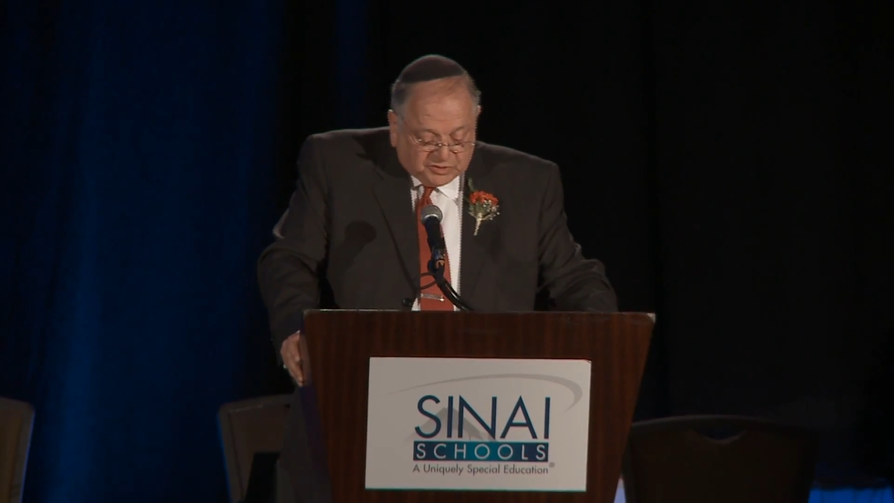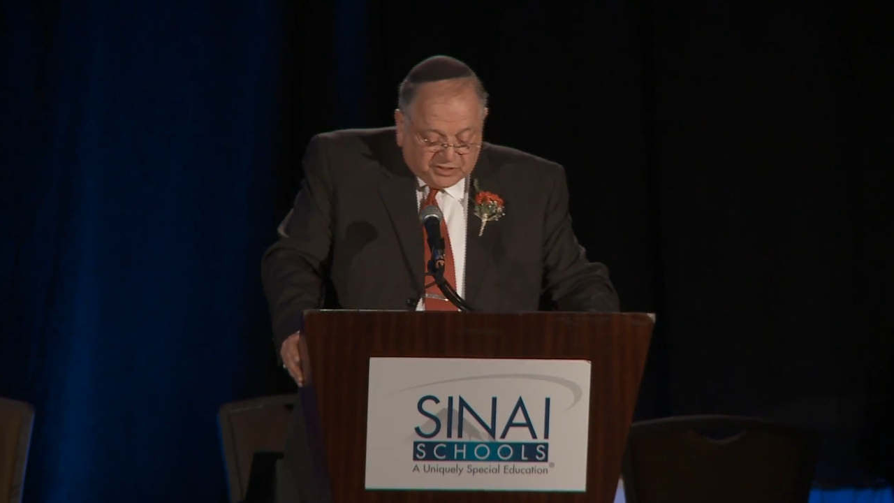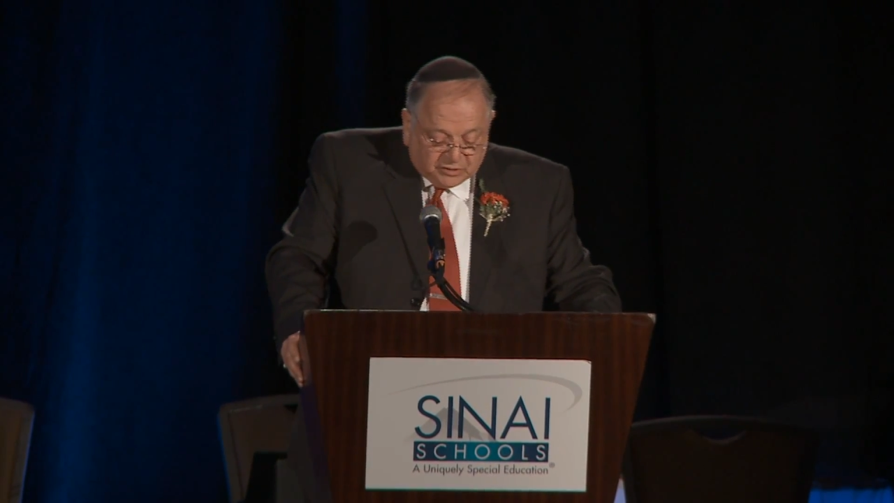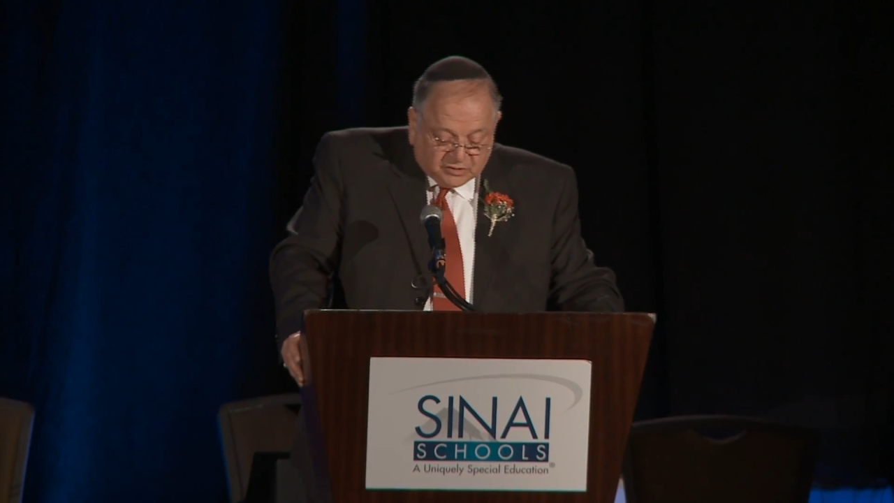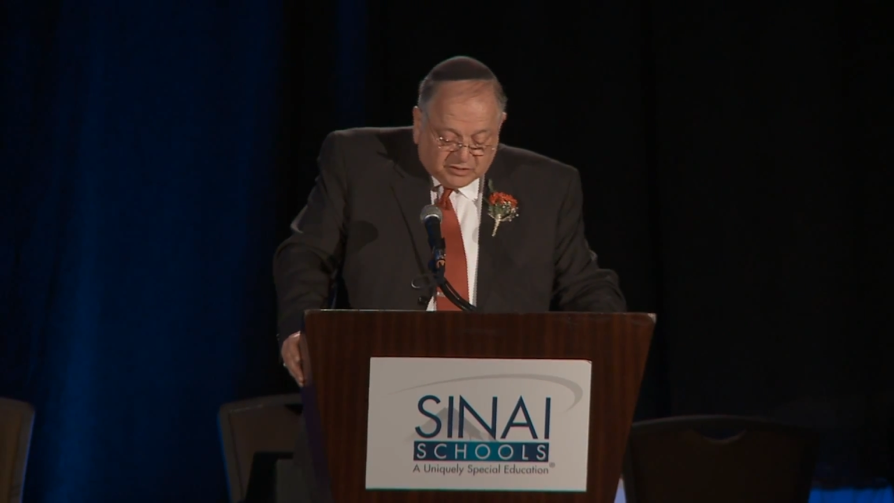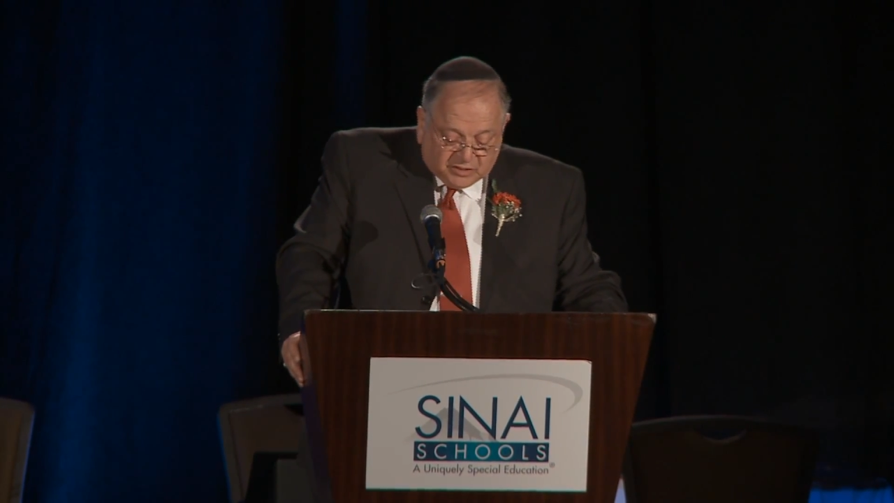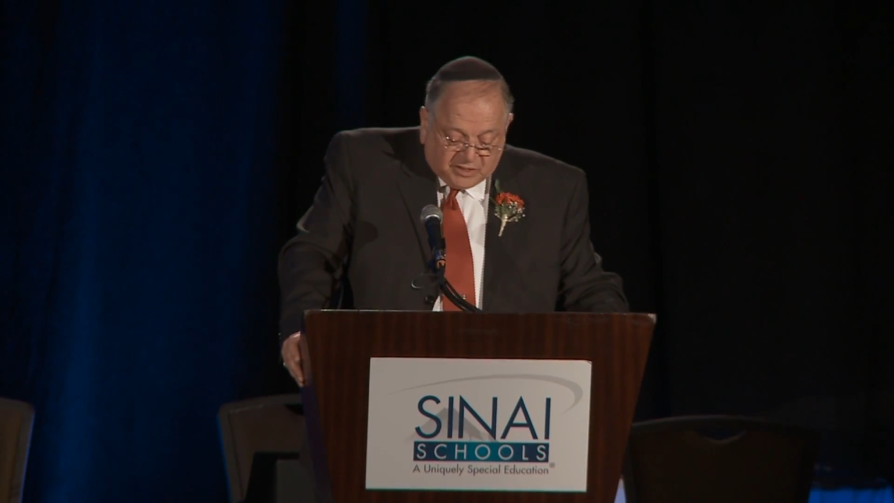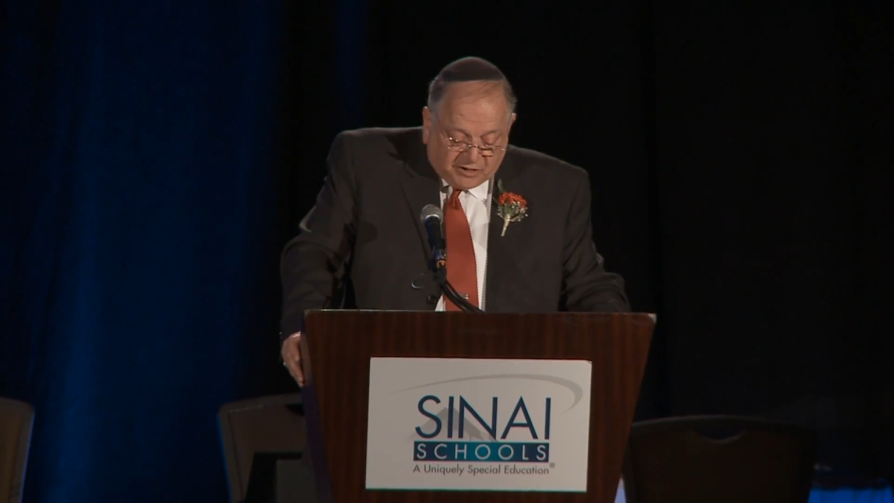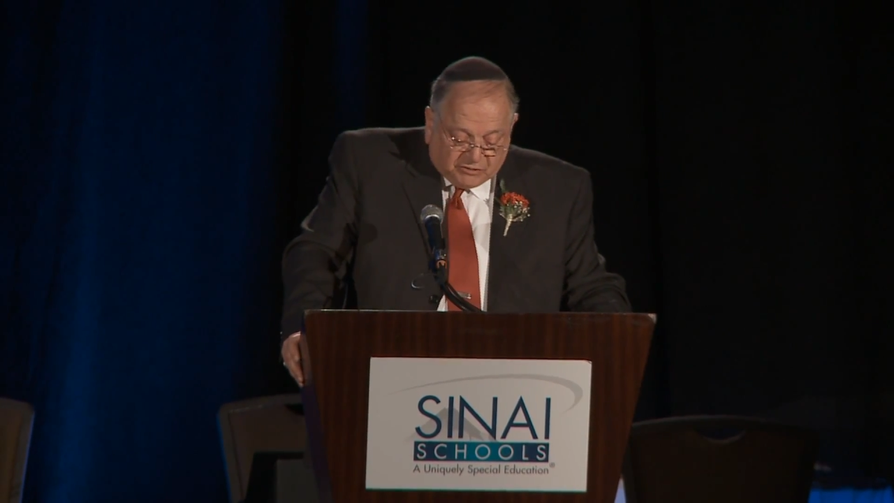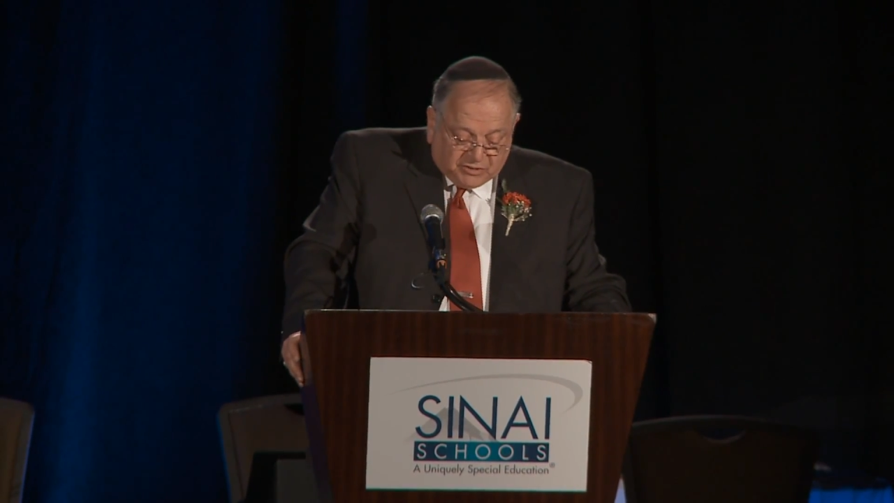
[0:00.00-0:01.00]
was killed in a
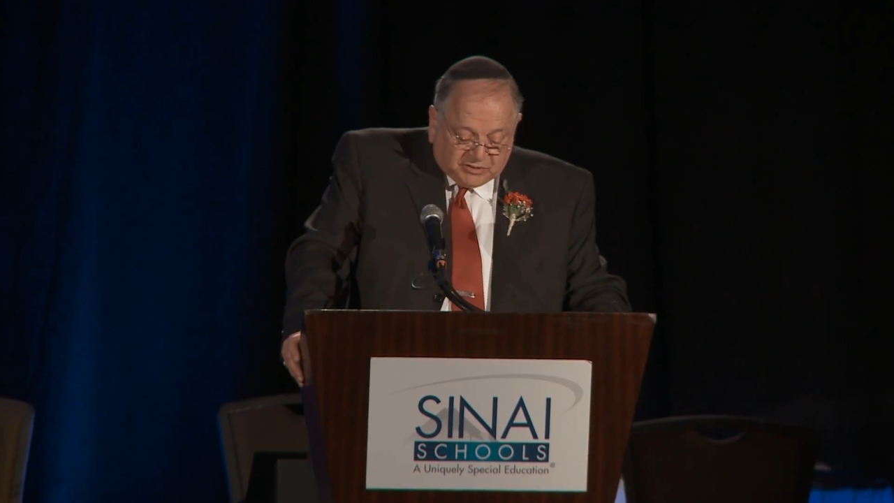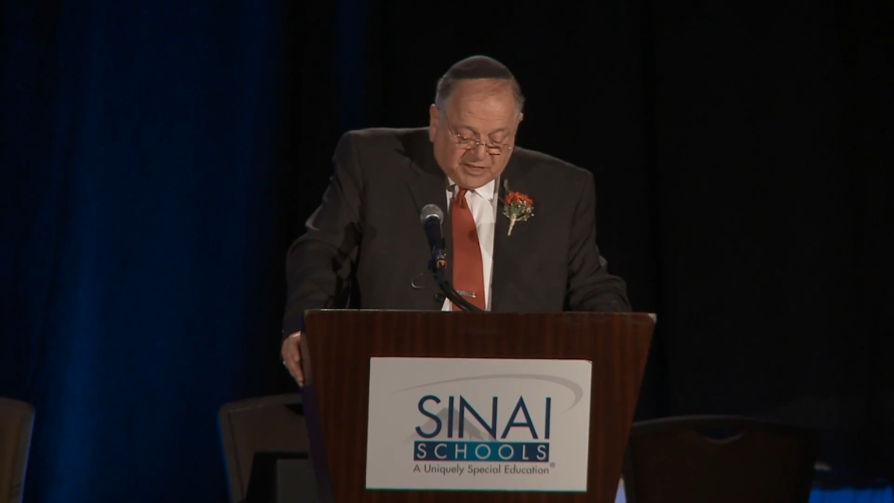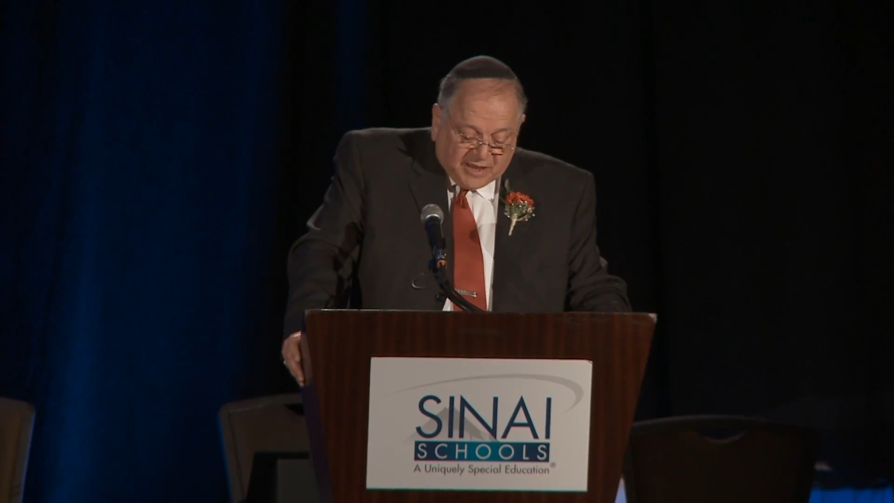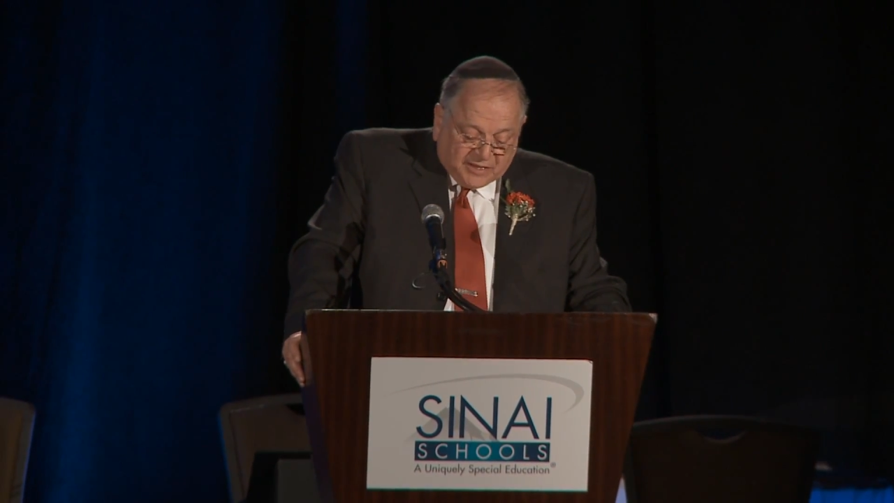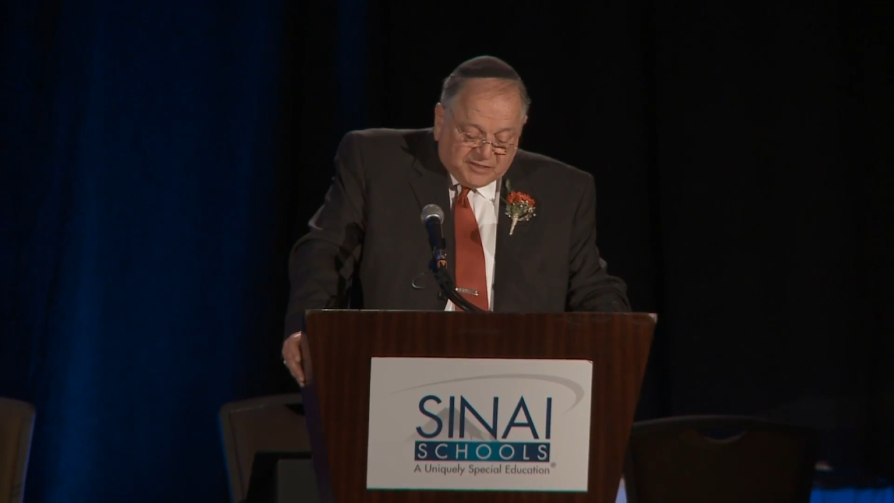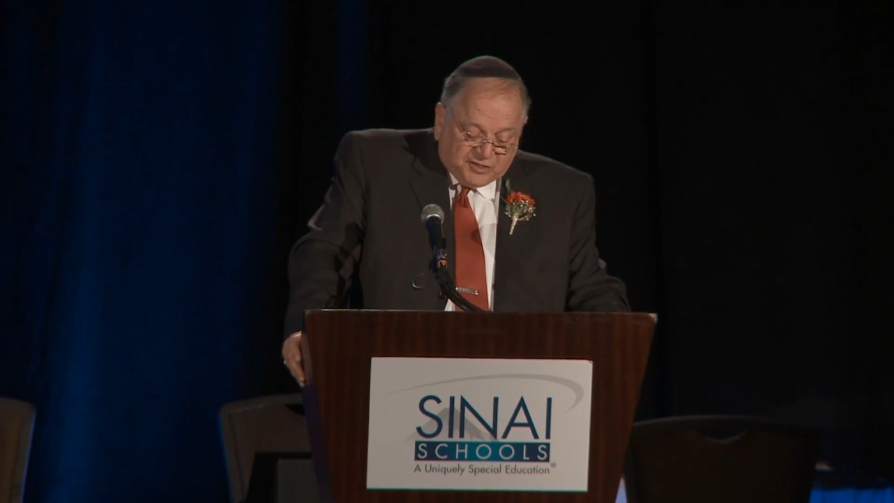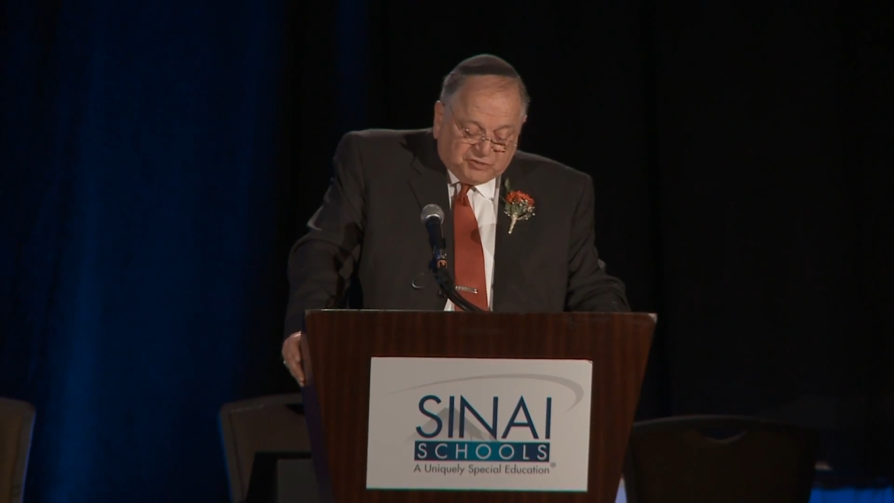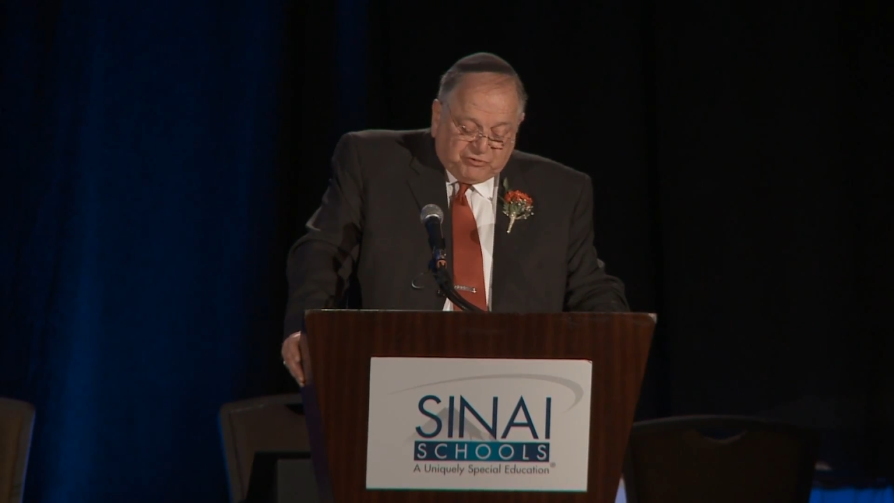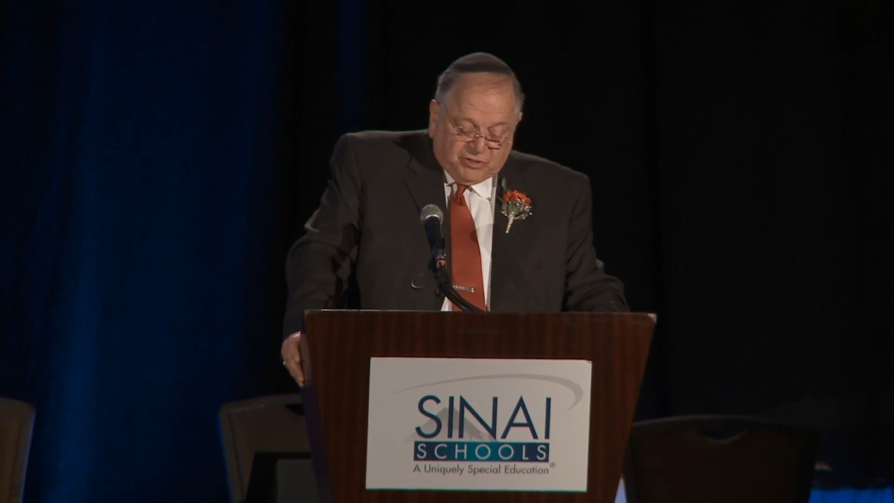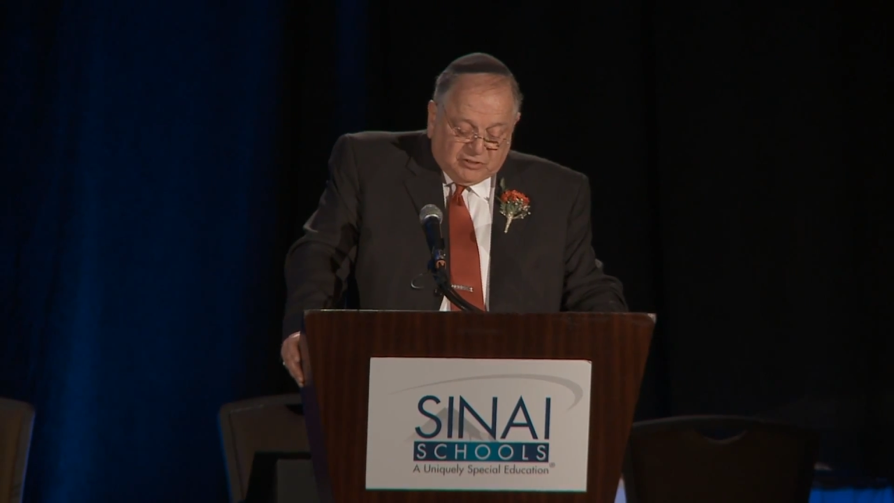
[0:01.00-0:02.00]
terror attack in
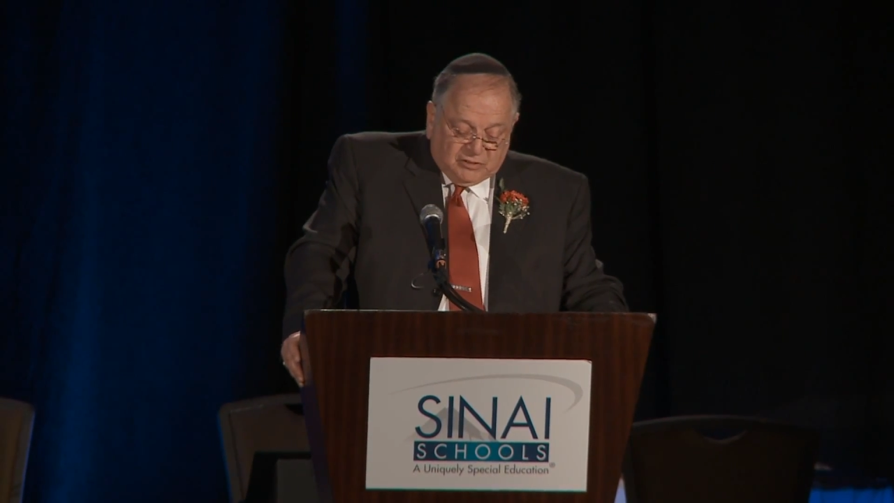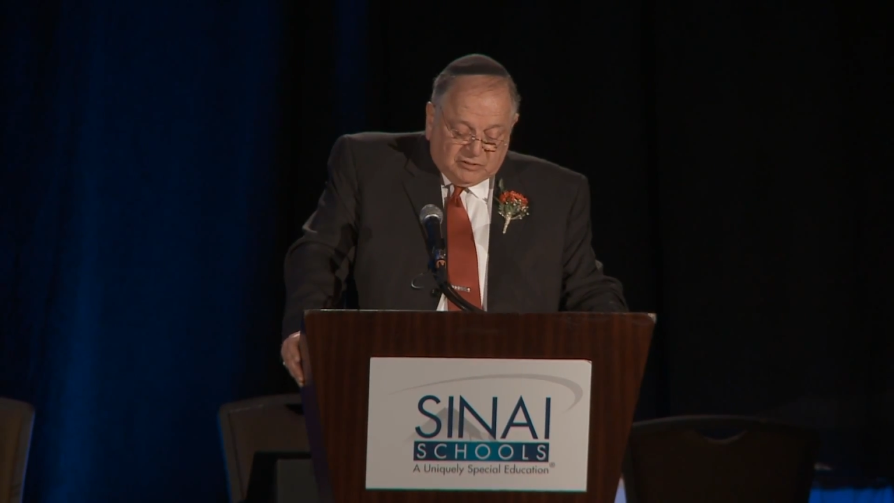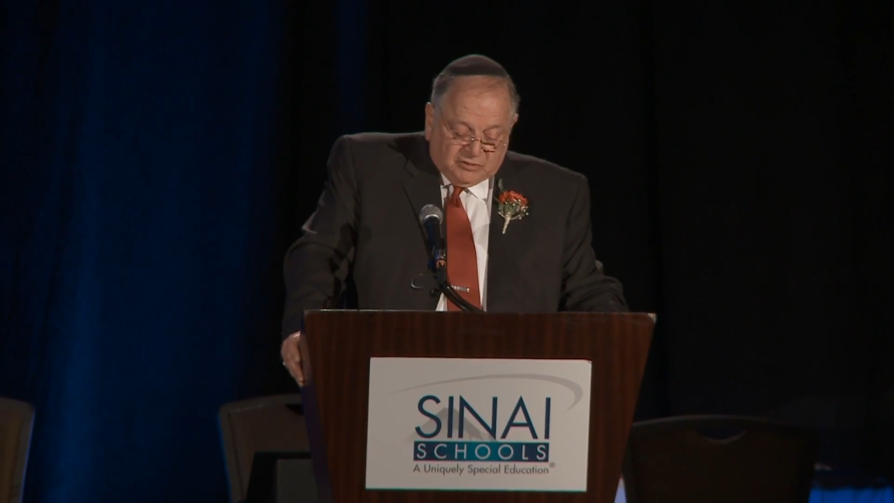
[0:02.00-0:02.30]
Israel